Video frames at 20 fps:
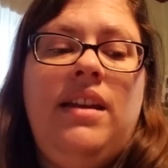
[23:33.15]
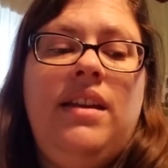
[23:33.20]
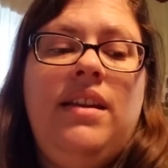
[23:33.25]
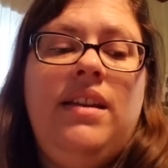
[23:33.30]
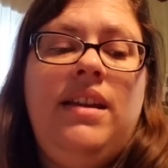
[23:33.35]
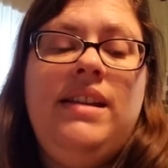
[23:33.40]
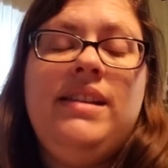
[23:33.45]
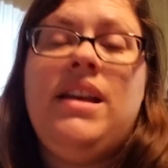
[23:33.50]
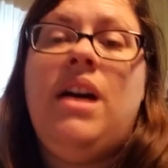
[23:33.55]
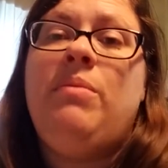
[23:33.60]

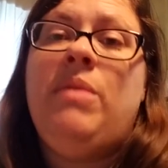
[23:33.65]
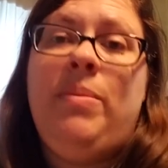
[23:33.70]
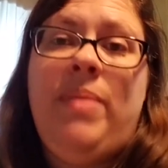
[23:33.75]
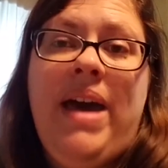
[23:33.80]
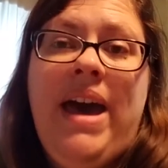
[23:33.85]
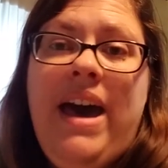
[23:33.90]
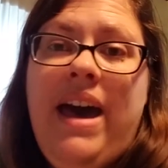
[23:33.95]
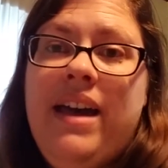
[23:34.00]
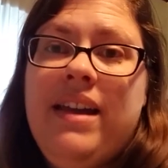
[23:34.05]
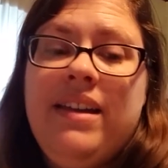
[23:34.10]
He's got my
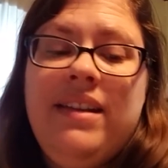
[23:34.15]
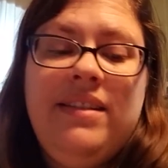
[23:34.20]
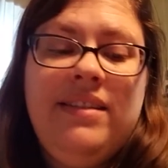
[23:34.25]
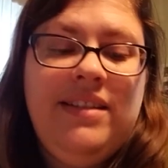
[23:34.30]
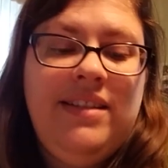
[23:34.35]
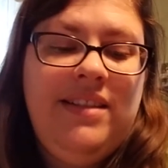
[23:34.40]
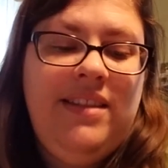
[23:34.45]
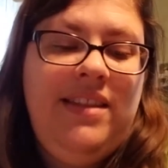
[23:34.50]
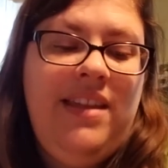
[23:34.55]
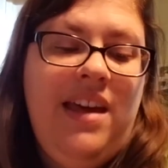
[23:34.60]
back,
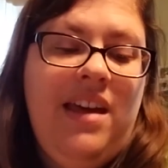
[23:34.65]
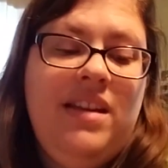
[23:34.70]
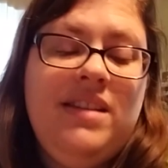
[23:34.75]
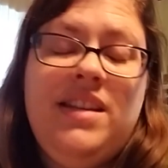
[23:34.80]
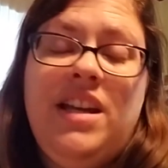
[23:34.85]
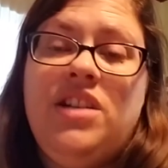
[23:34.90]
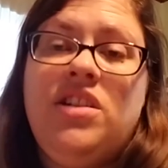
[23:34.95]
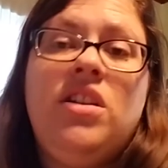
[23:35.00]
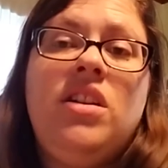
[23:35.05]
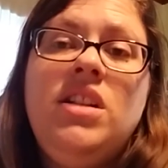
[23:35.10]
that as
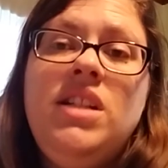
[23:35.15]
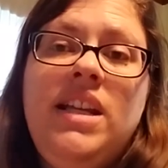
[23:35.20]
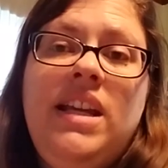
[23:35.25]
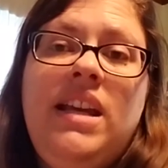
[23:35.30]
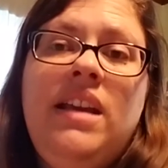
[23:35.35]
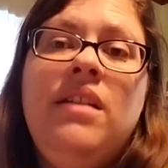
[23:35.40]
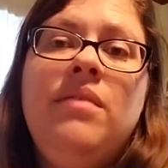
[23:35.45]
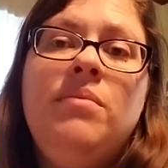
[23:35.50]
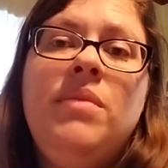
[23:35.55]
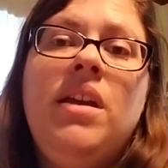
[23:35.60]
I turn to
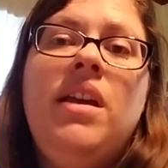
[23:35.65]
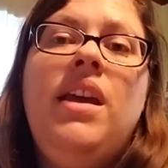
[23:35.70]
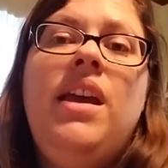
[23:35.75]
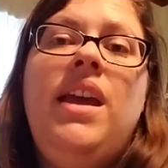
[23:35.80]
Him,